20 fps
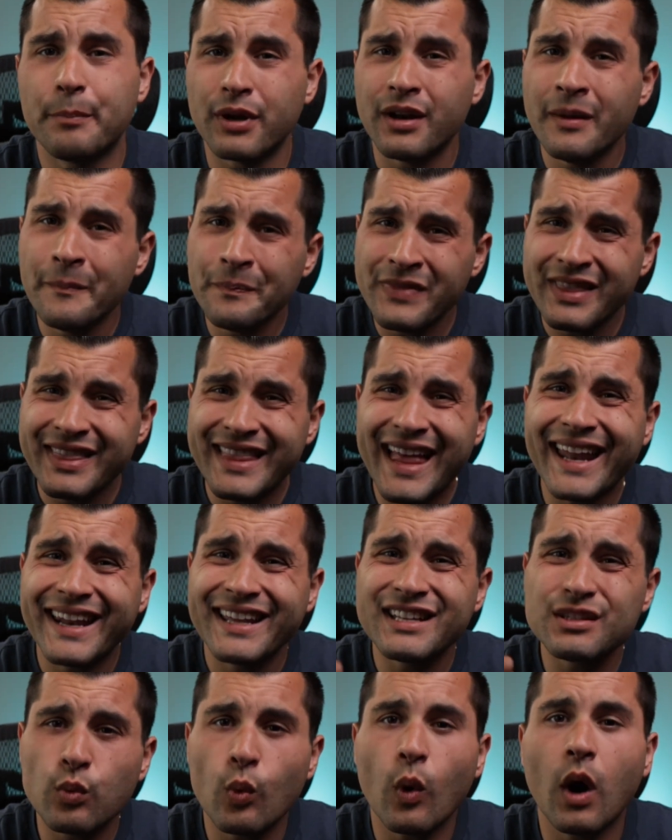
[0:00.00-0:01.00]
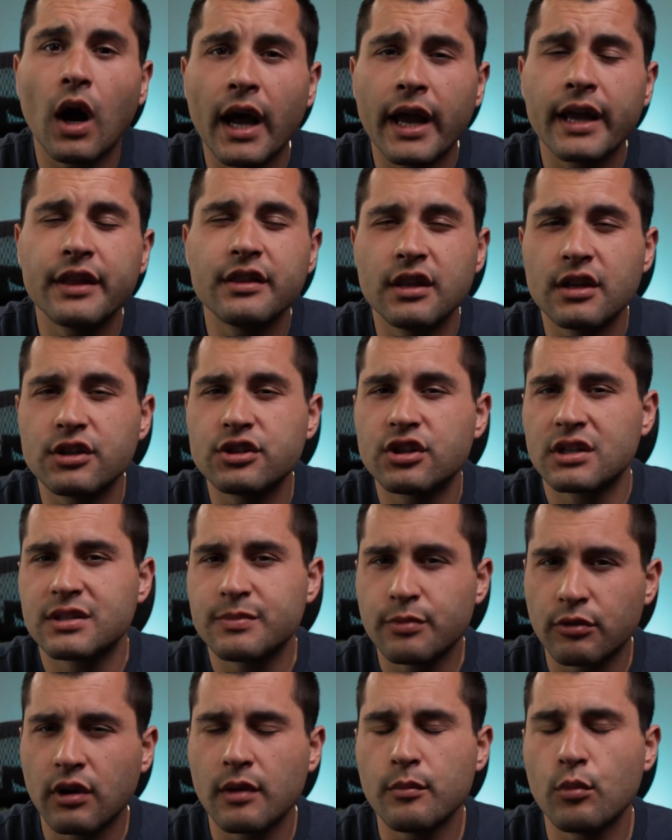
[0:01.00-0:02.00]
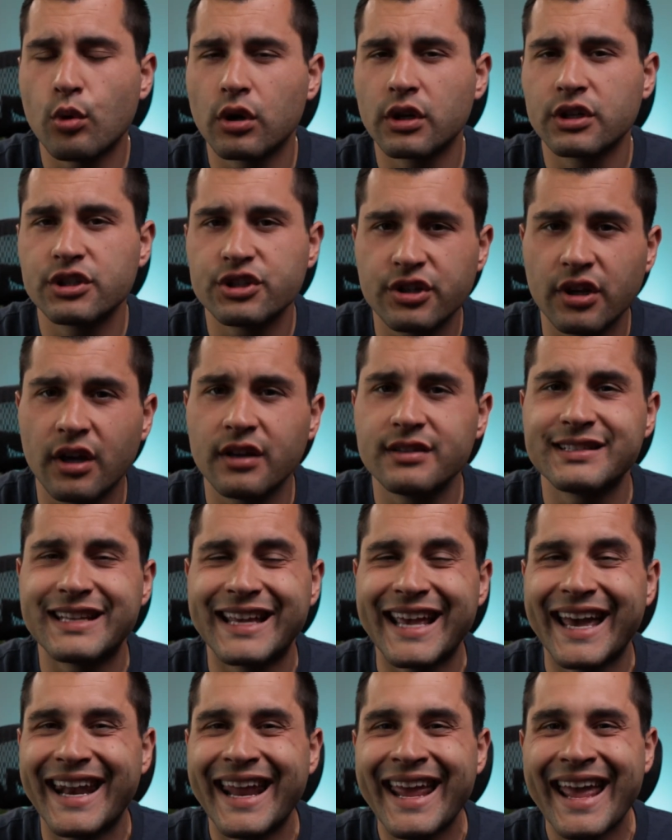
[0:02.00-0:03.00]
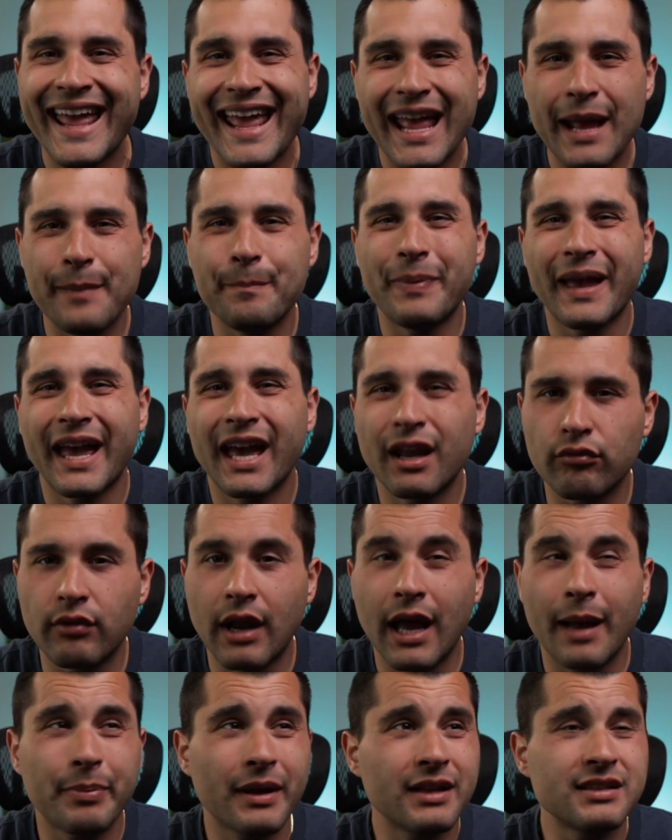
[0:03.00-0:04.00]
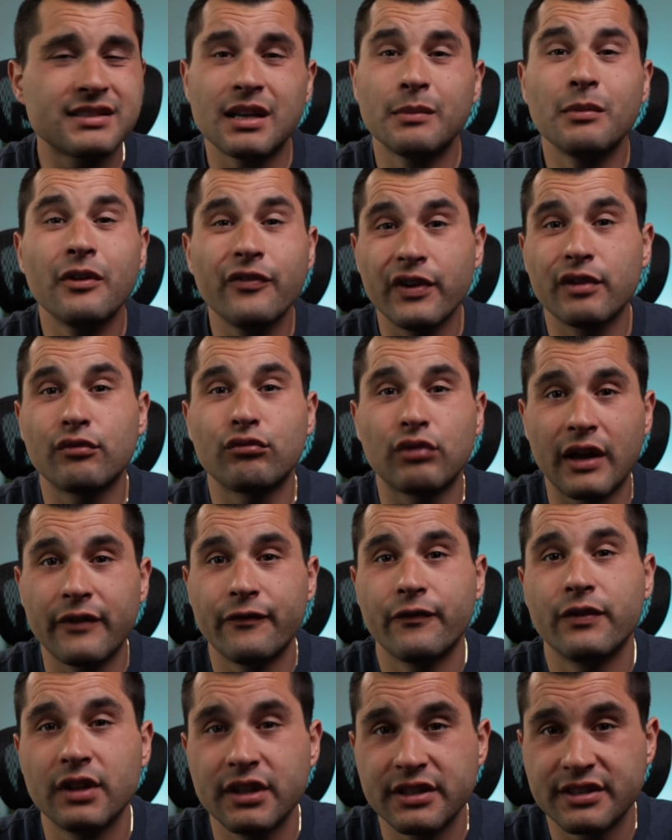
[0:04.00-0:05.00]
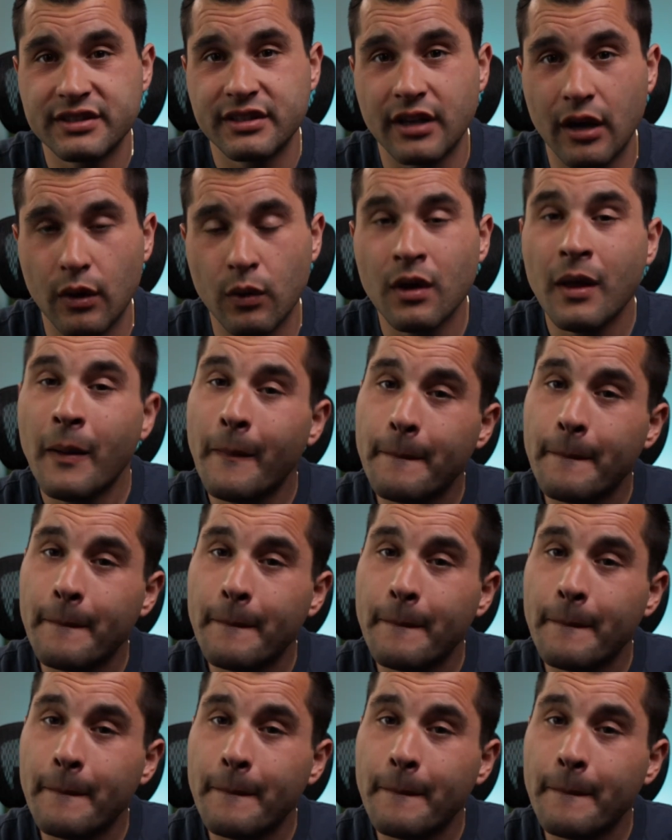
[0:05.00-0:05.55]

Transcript: but that is why the adjustable rate mortgage does get a bad rap, and some of it rightfully so.